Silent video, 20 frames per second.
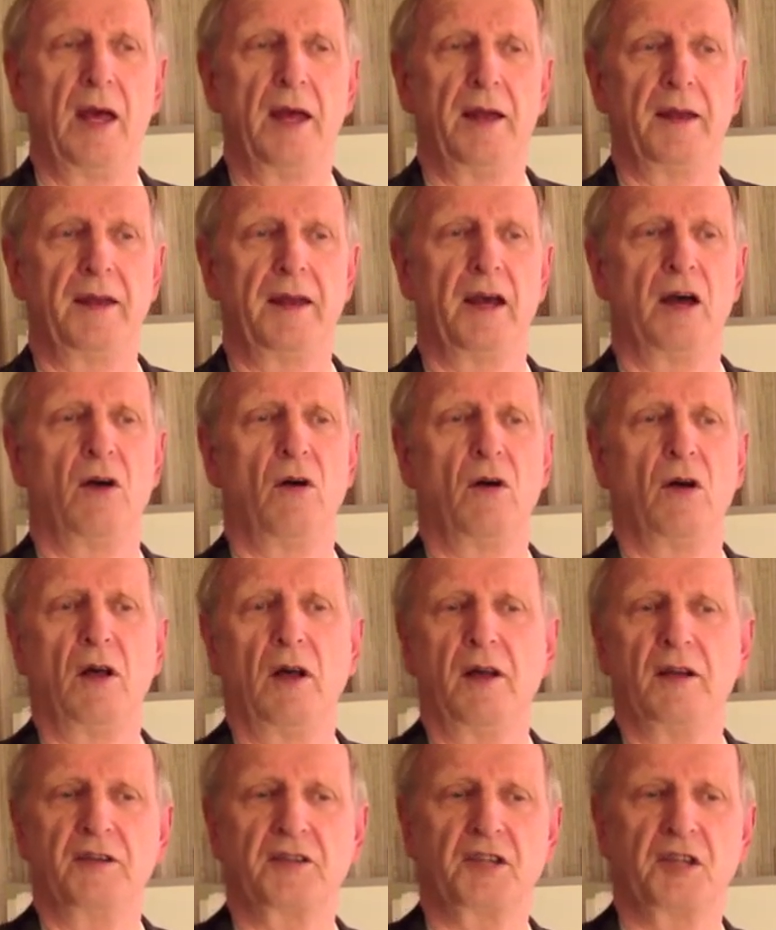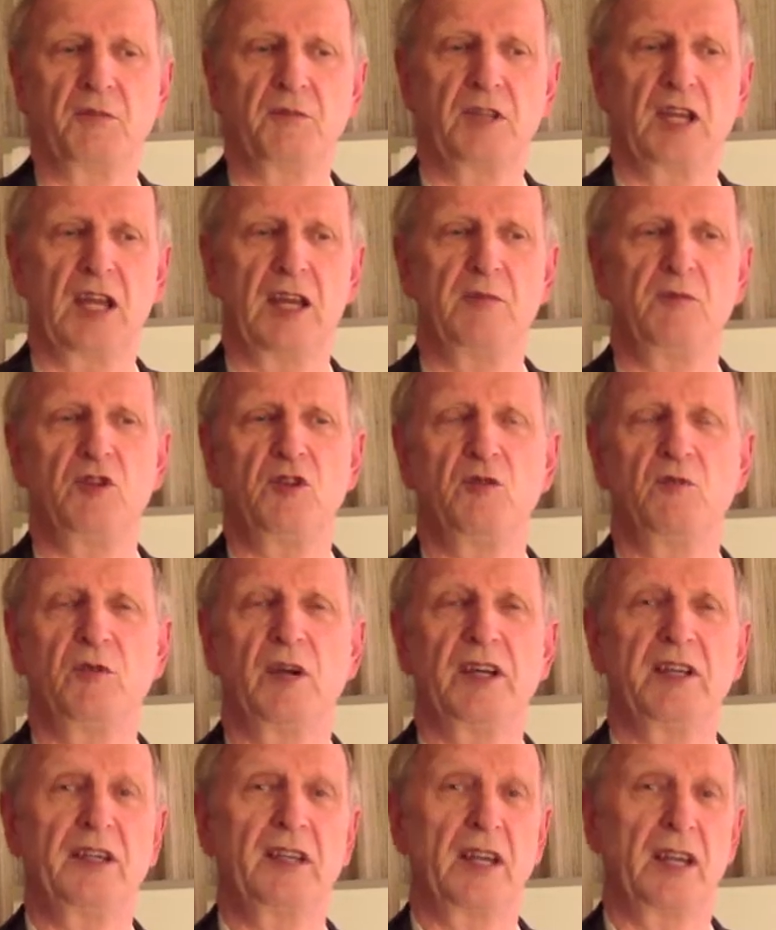Now, sometimes you
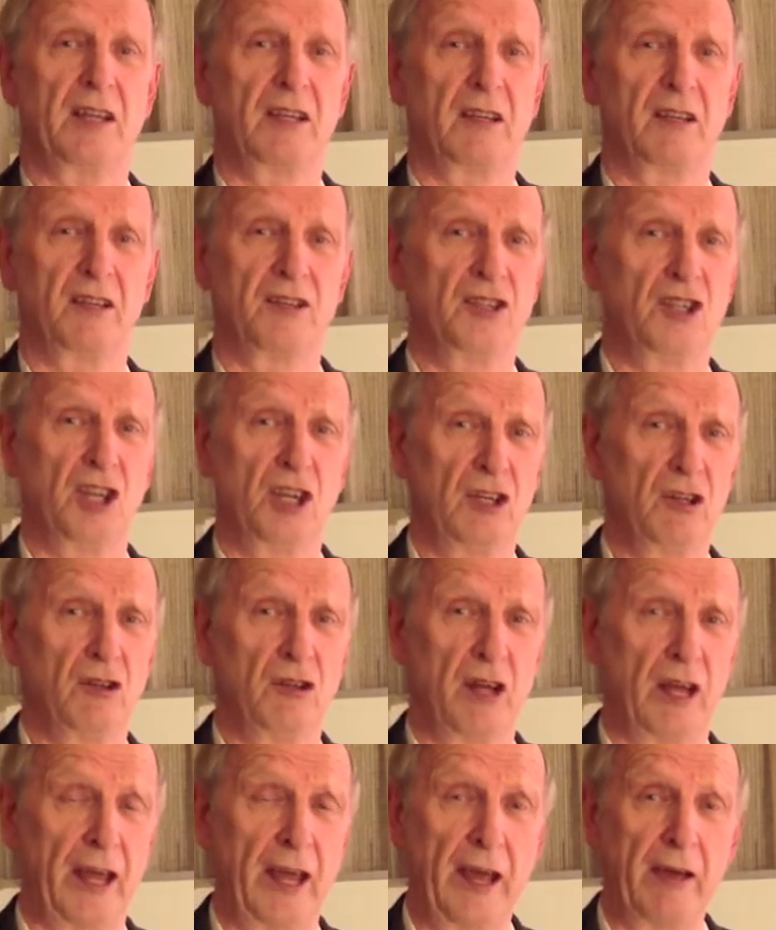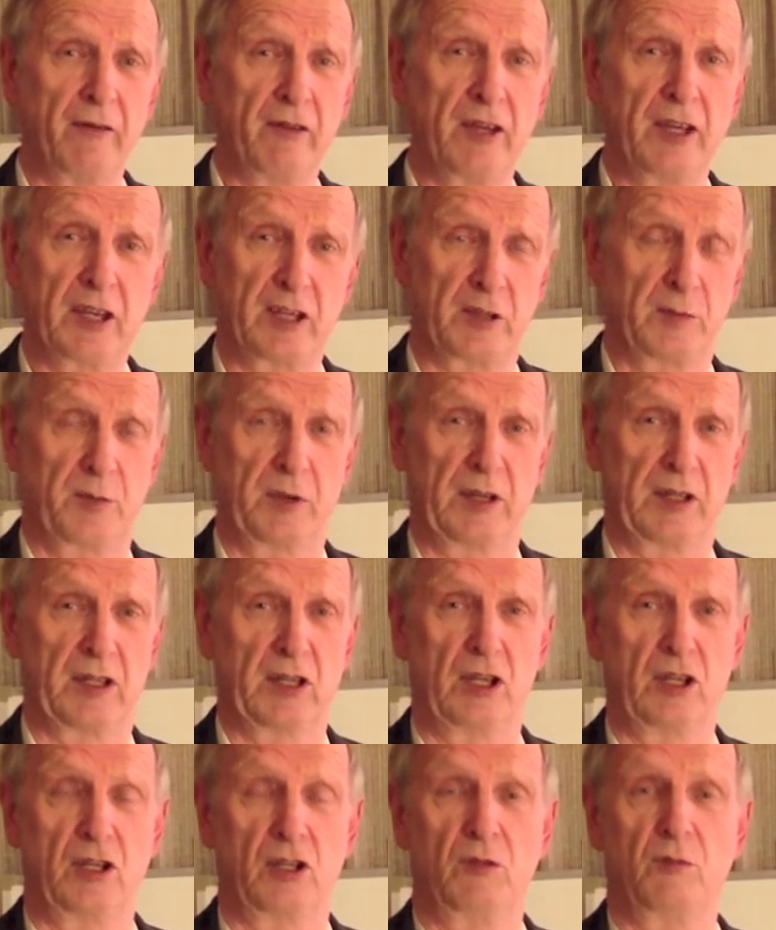might continue to have the
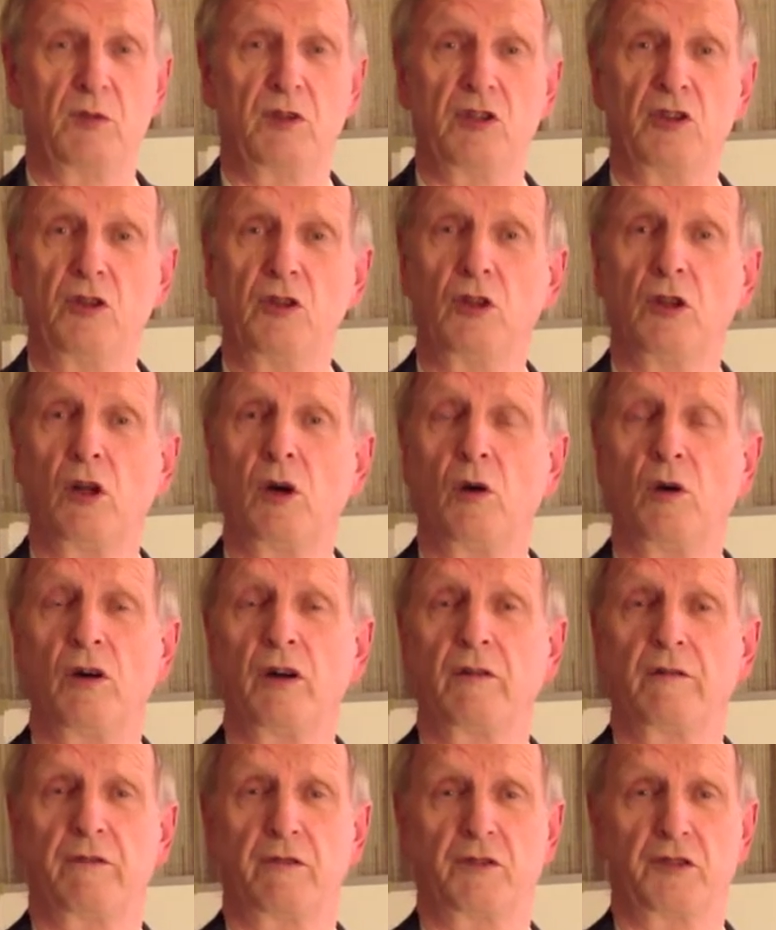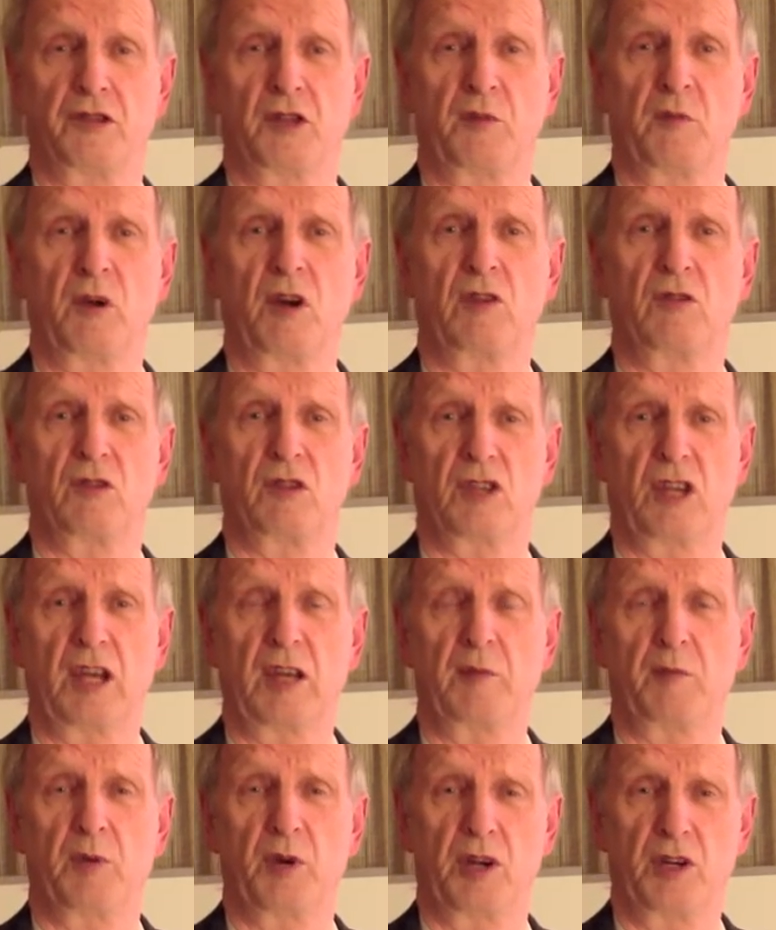expectation, but you lower it for some
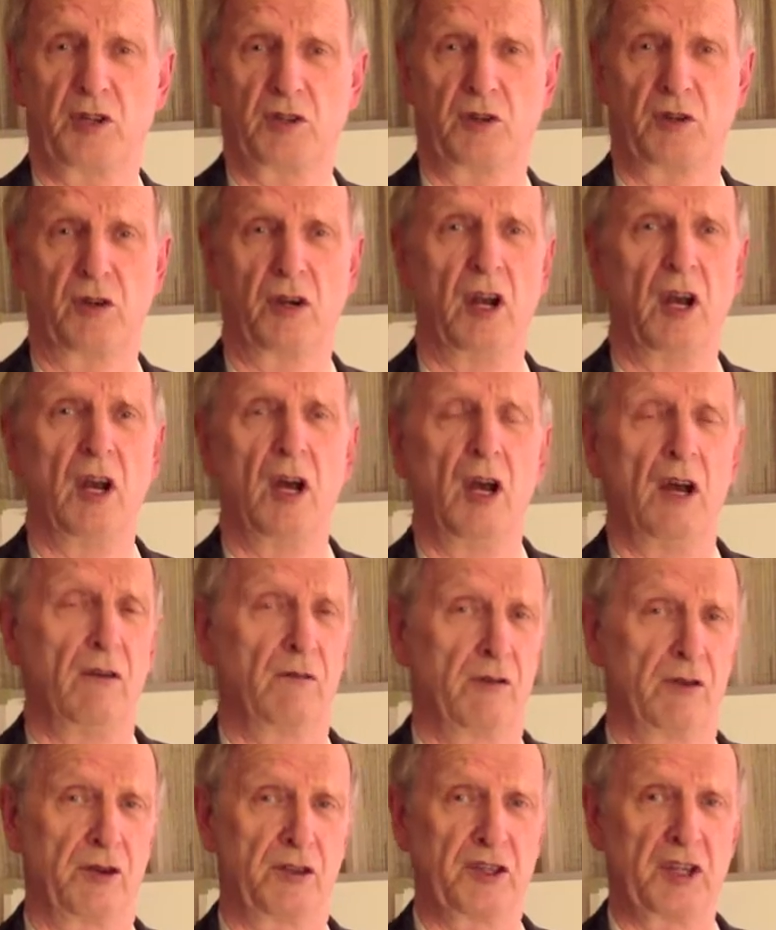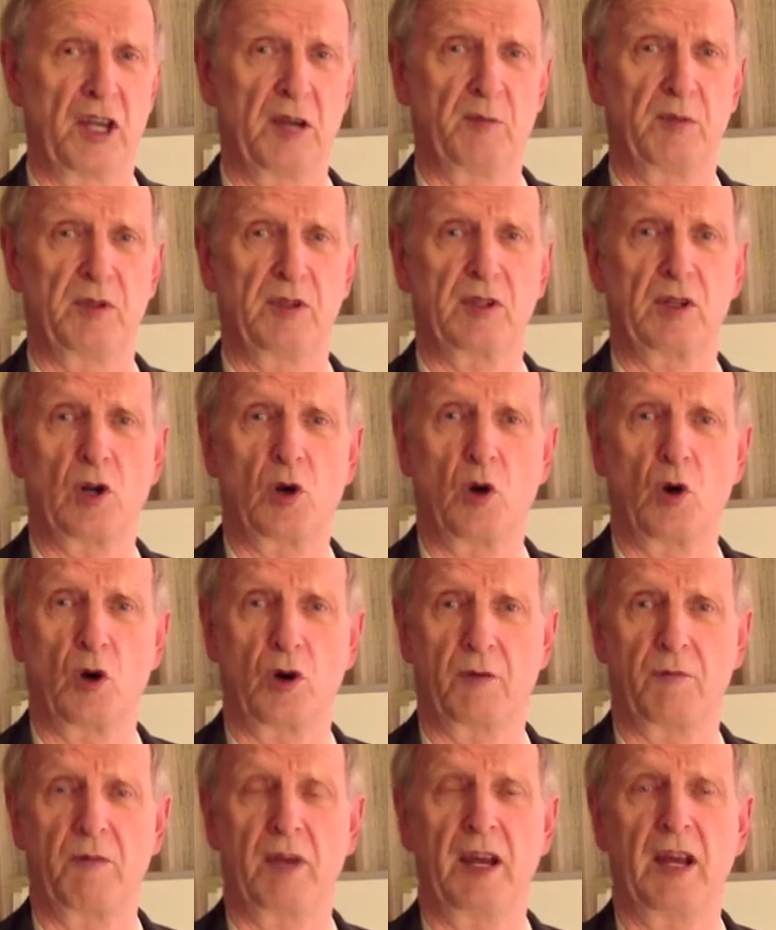outside pressure. For example, a
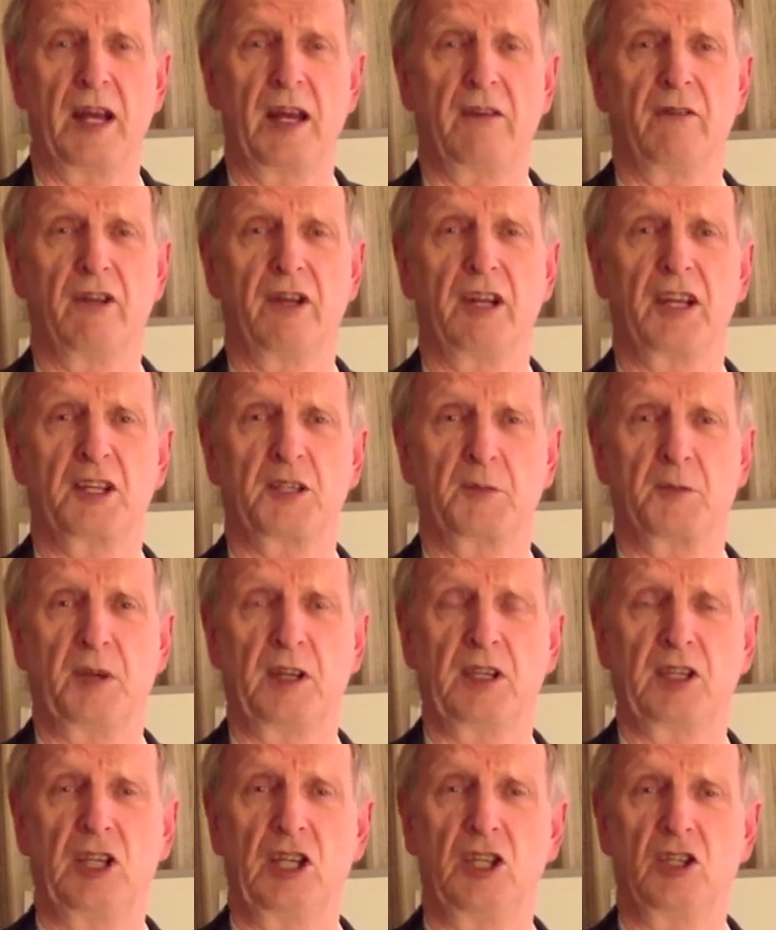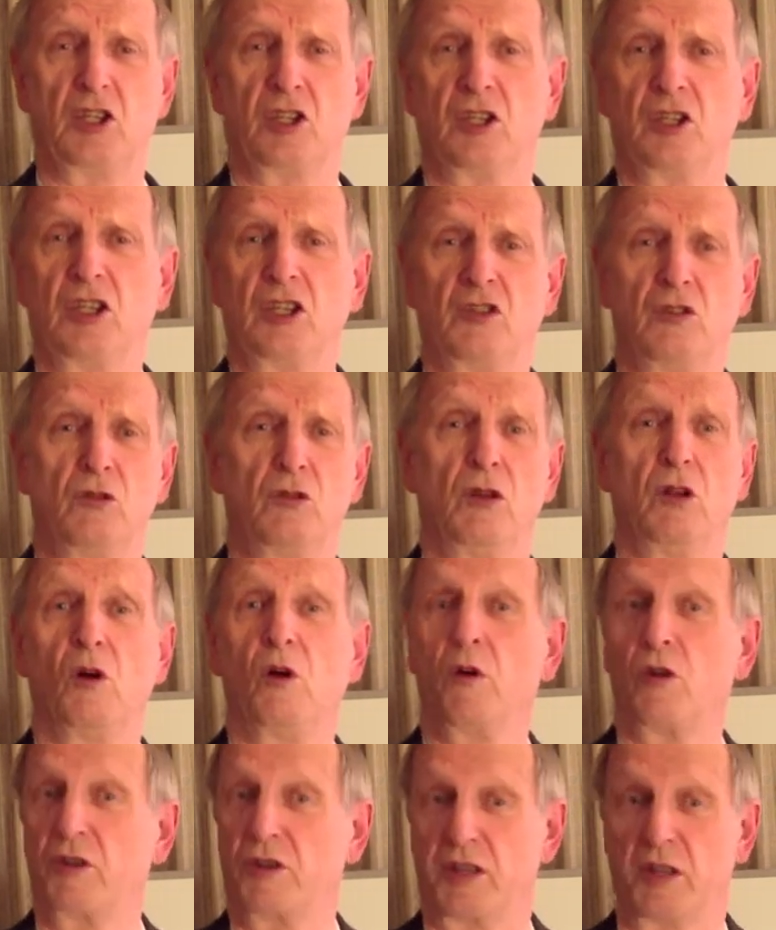court might have an expectation that you
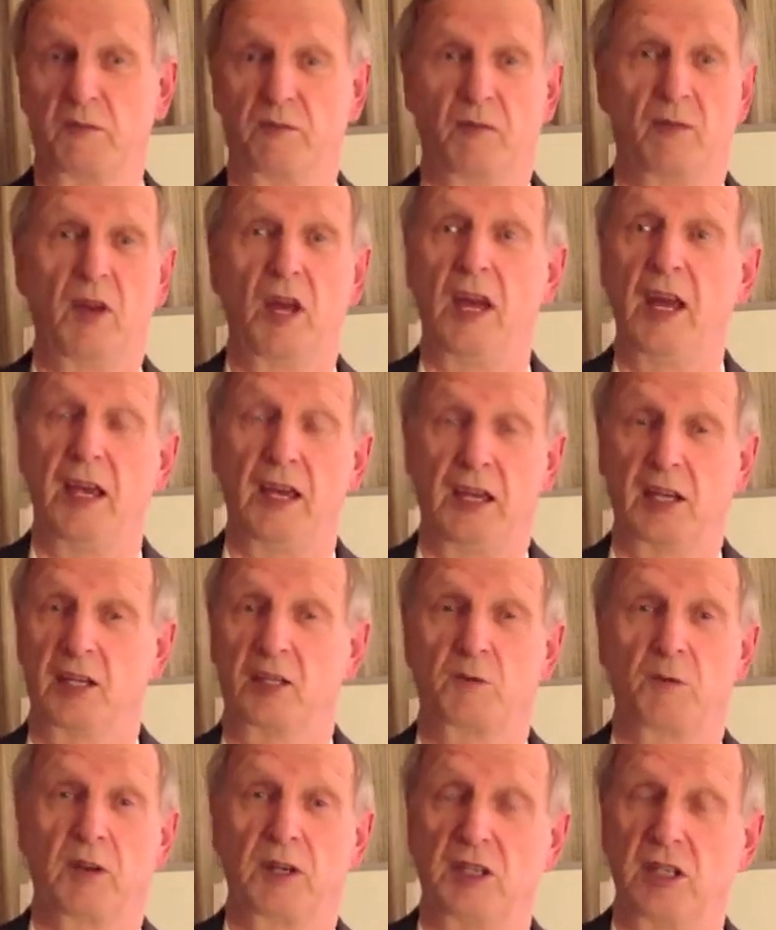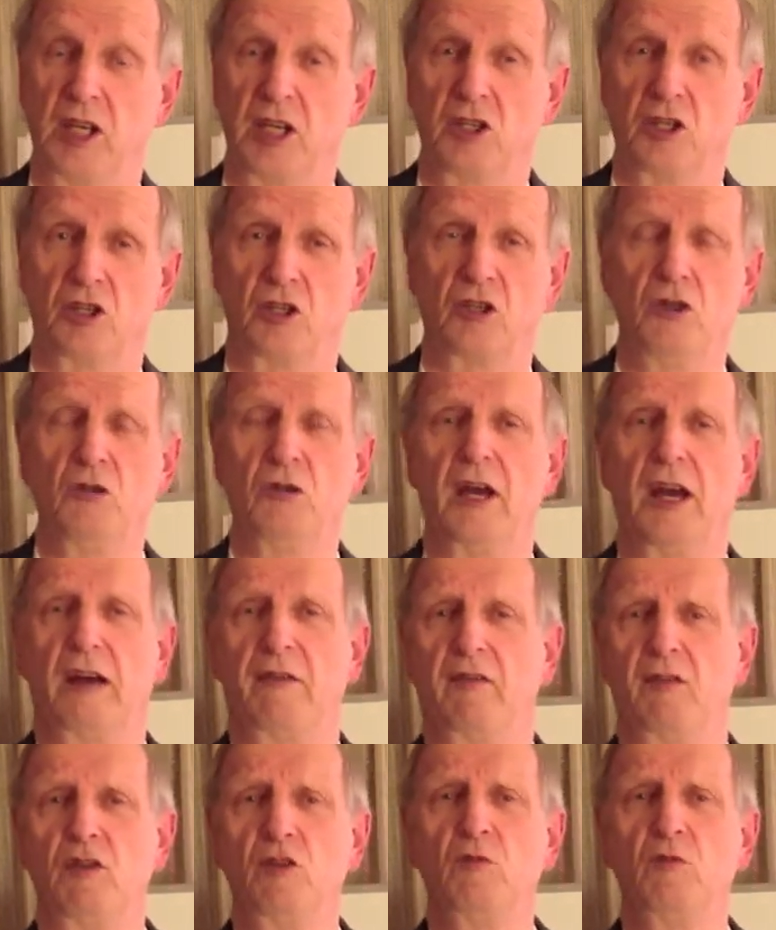lower some expectation you have, and you